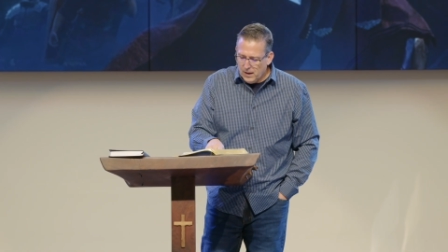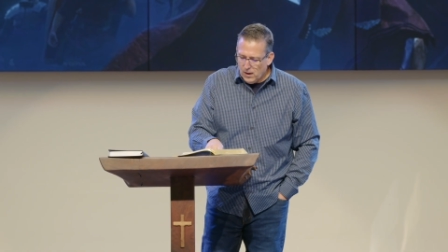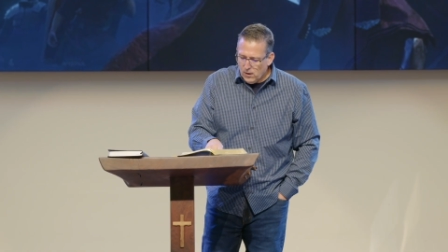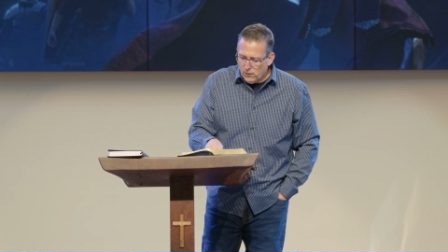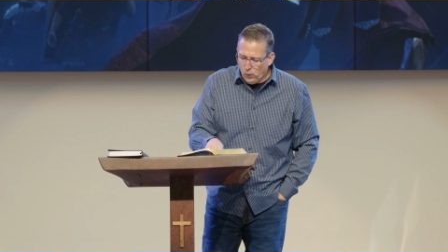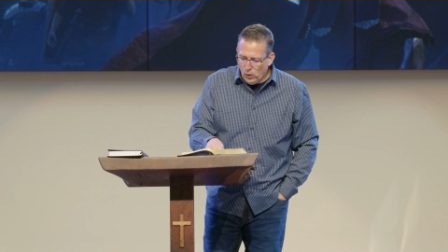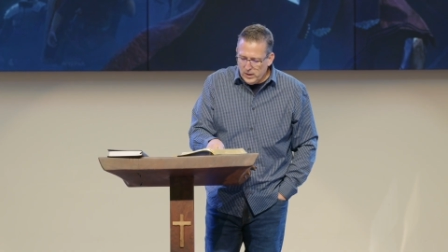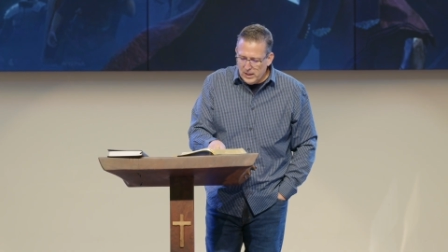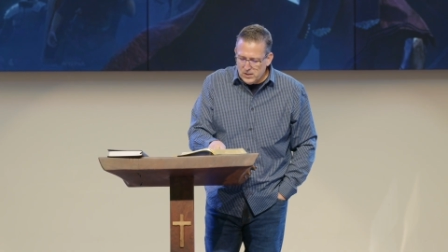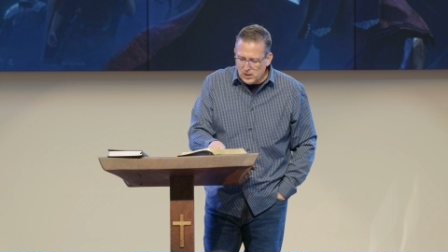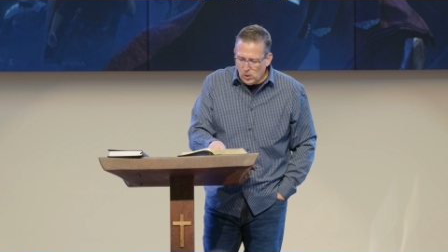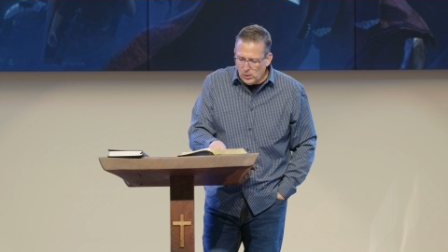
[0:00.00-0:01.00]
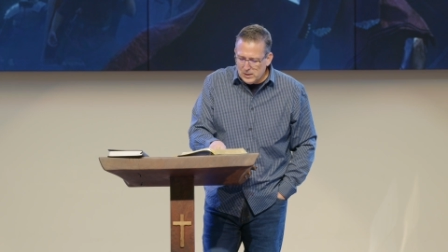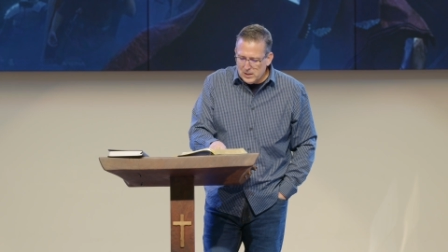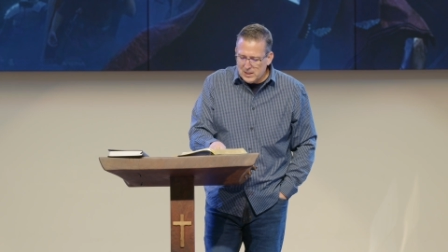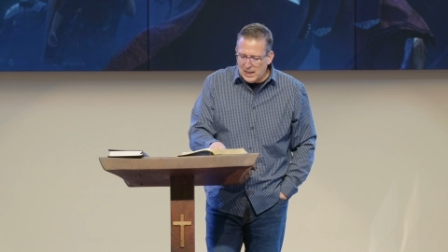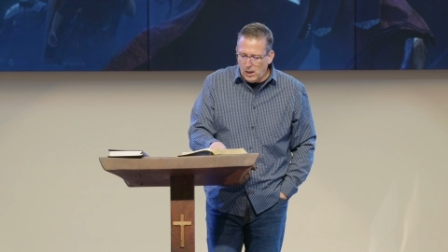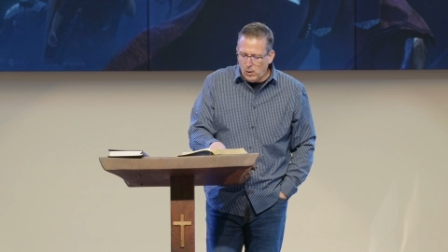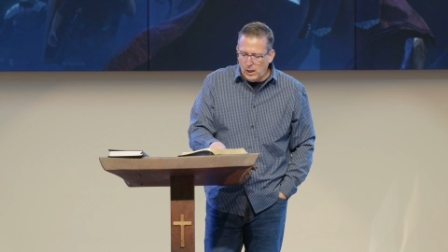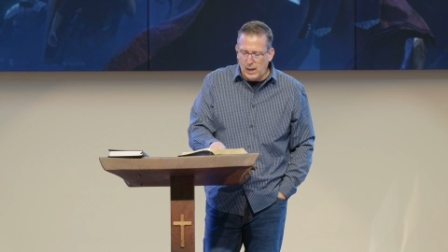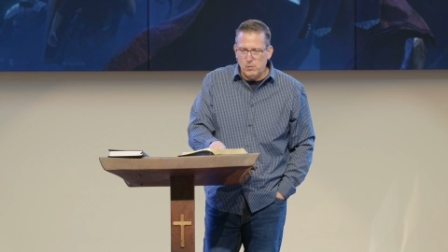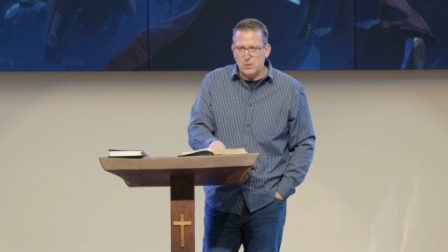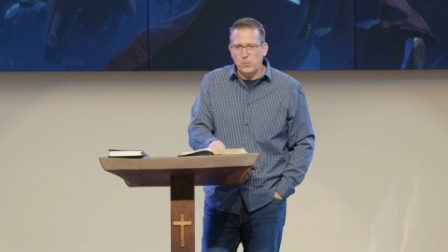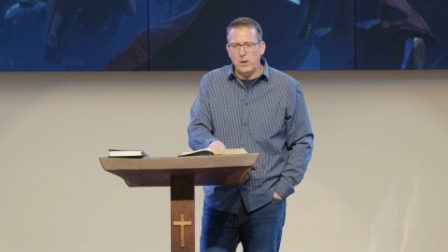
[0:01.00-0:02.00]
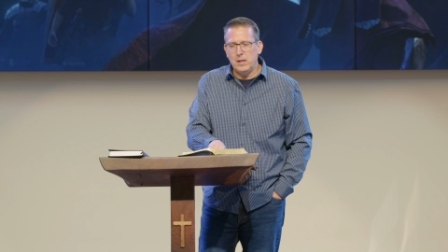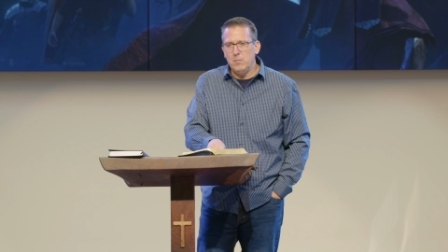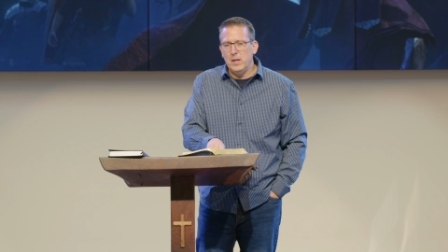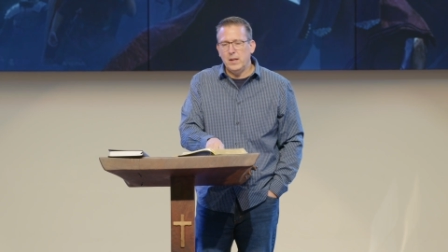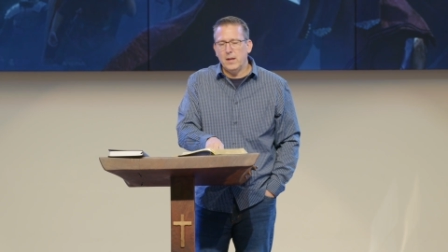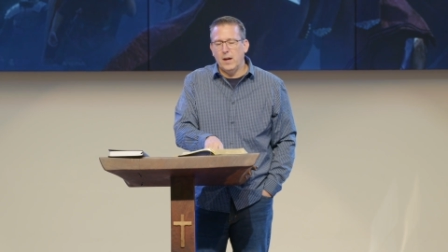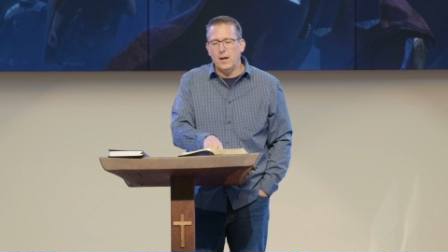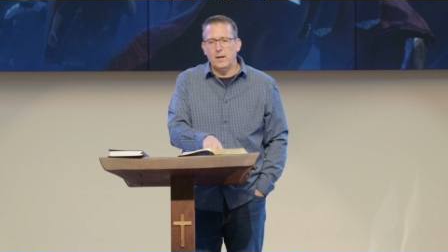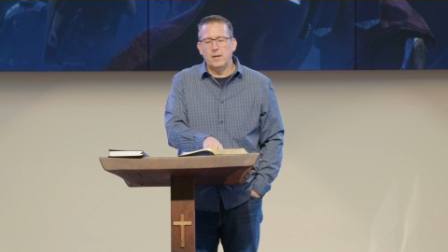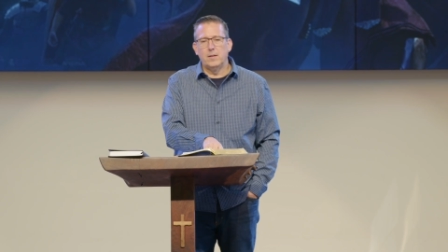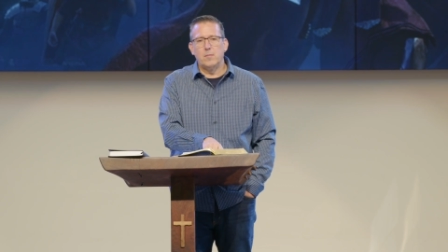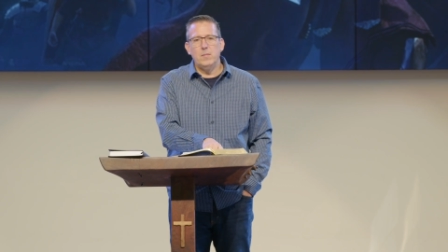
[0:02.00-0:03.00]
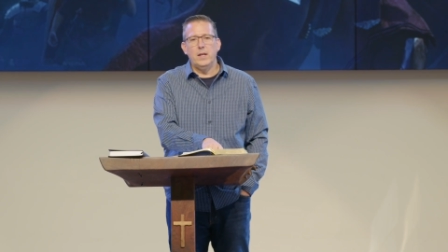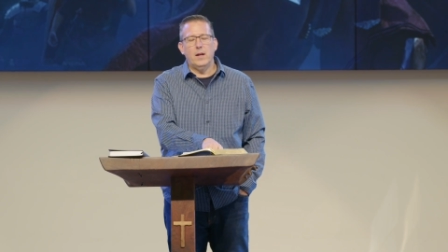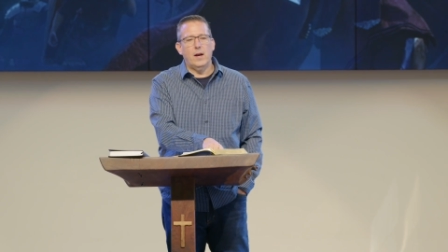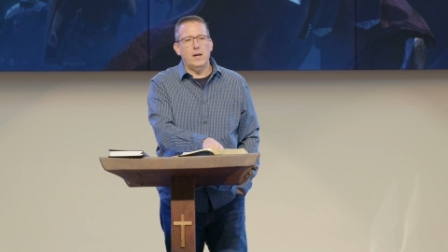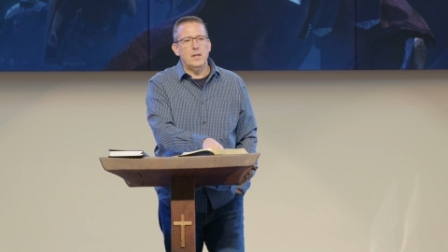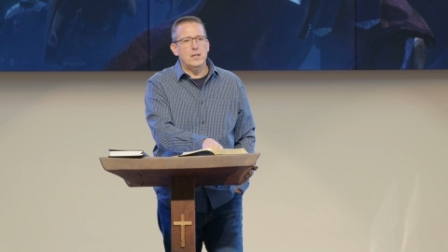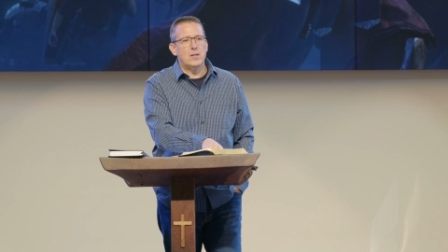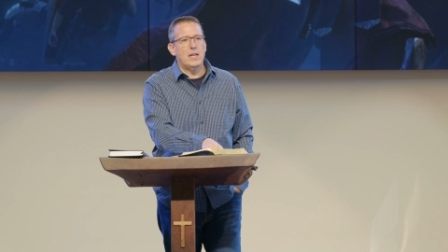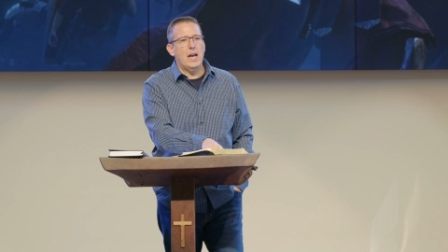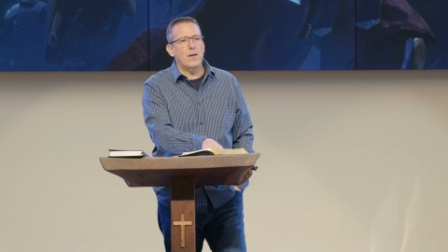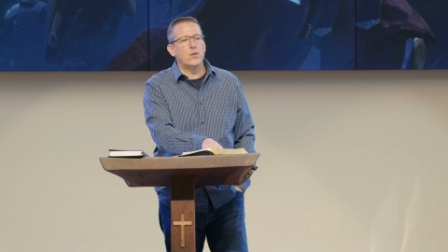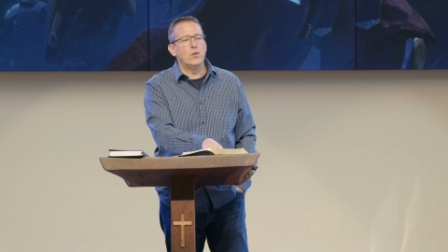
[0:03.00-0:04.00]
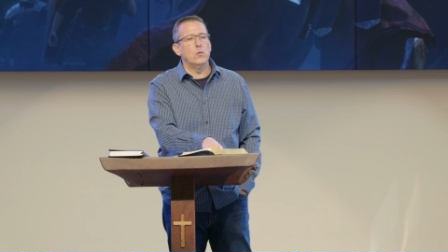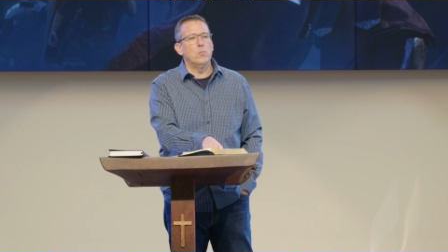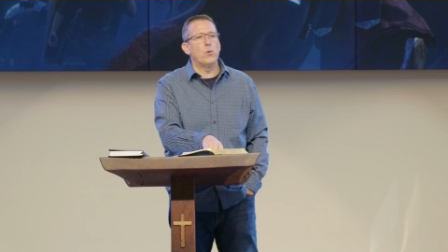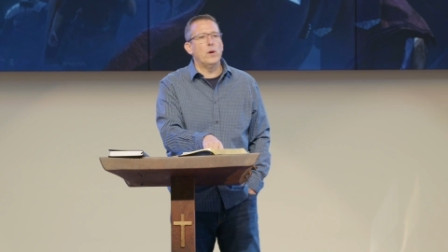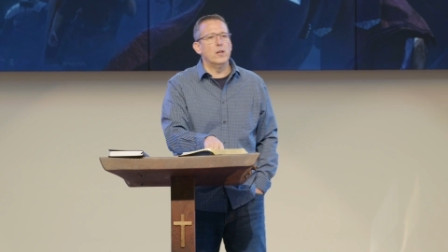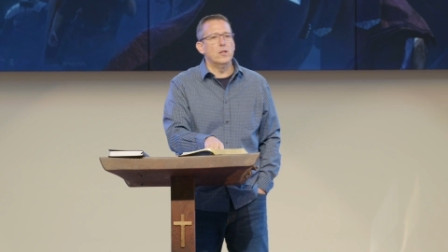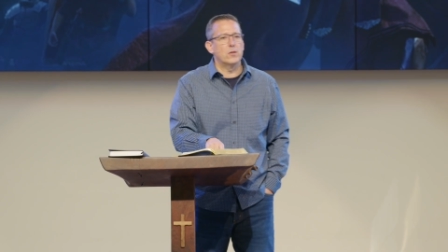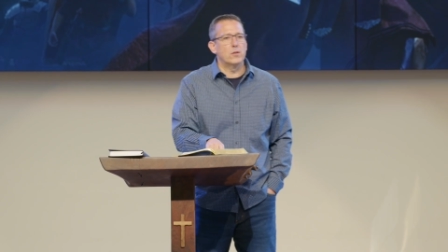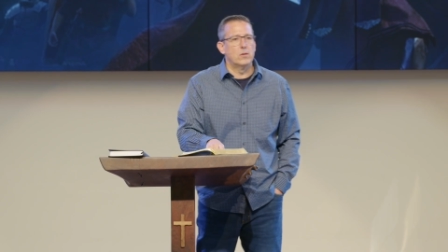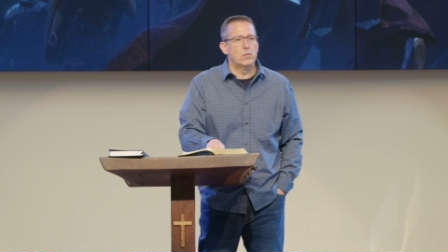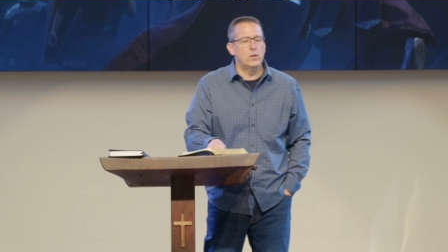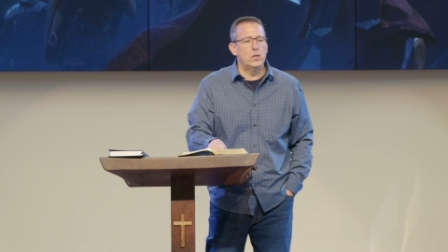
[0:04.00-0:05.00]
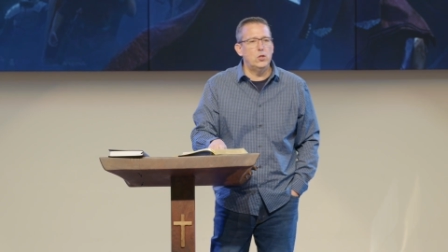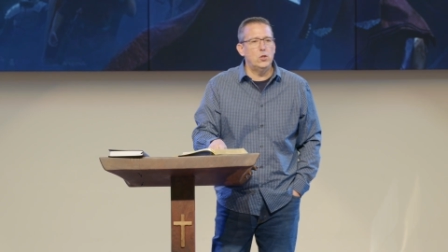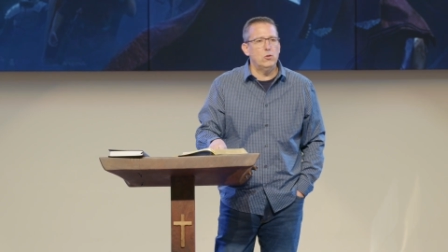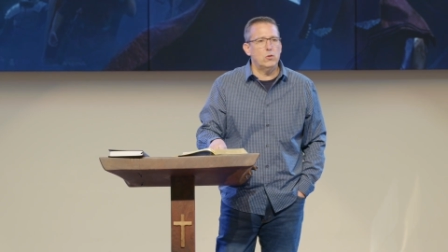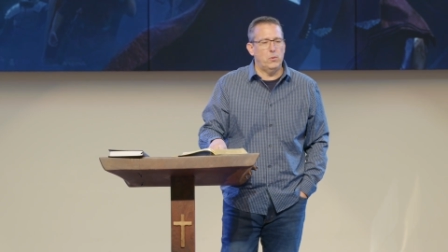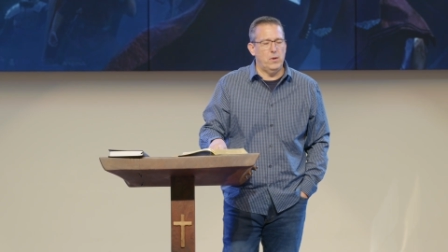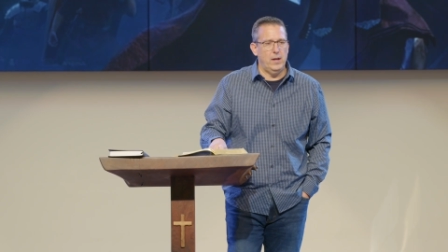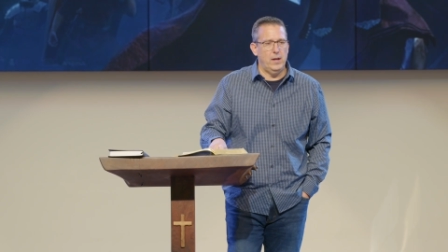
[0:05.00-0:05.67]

Four days ago at this hour, I was praying Mincha. Mincha is the afternoon prayers when the Jews pray.